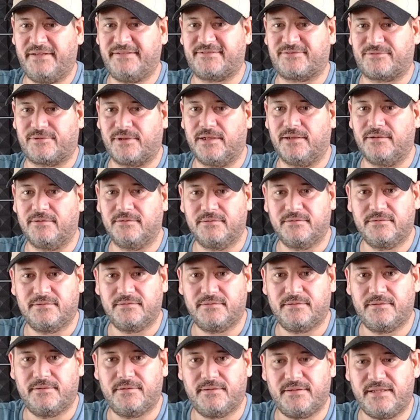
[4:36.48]
Nice throw.
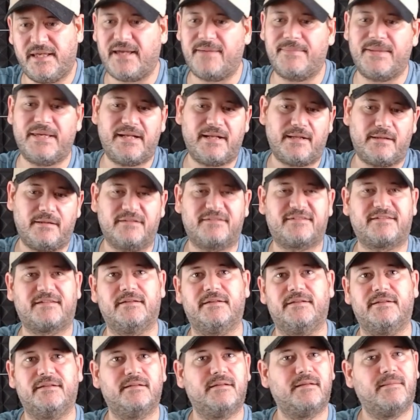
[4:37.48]
Yeah, man, that looks
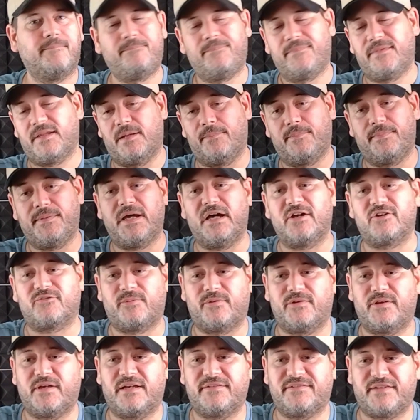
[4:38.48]
good. I'm going to be
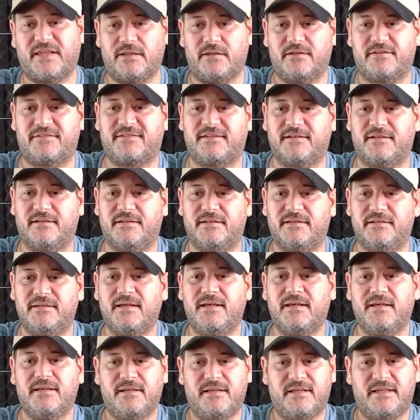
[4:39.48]
honest with you guys. That looks good.
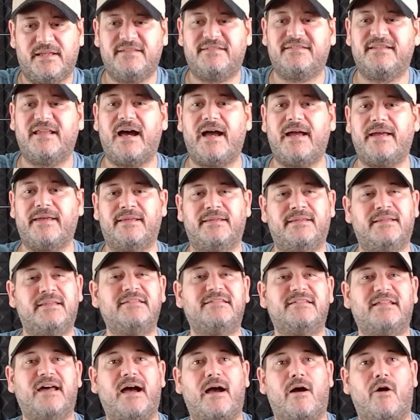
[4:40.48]
He's not
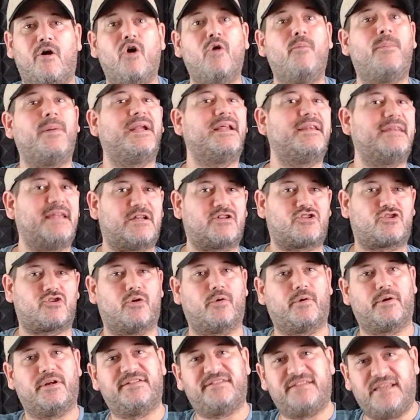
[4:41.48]
opening that
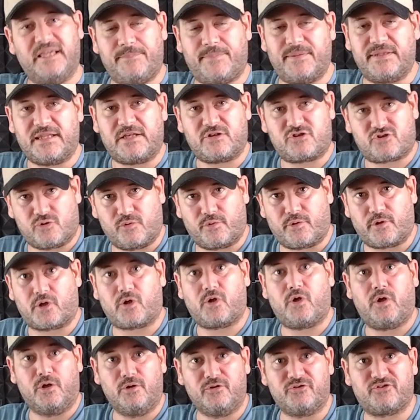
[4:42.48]
shoulder. He's keeping that shoulder
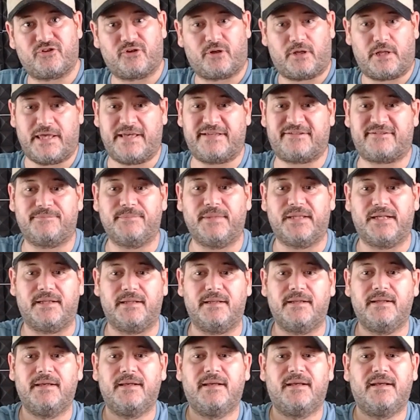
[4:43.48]
closed to the last
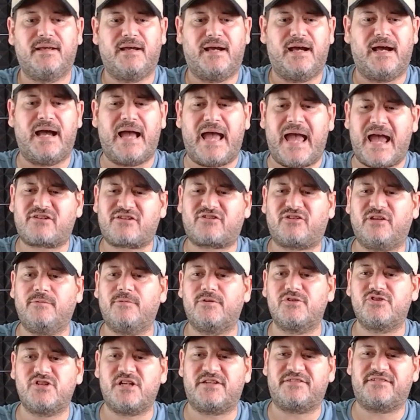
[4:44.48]
minute. Actually,
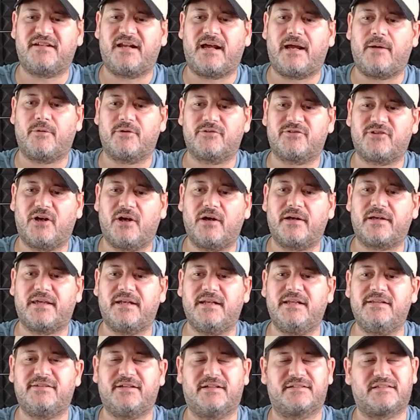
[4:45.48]
when Justin and I were
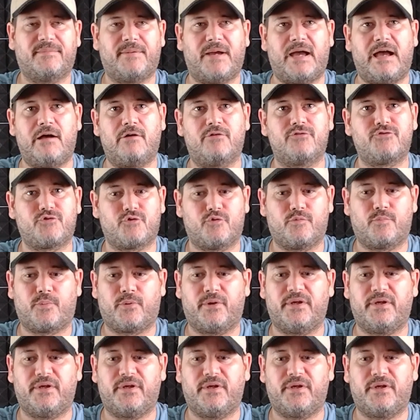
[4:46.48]
talking, he talked about how Drew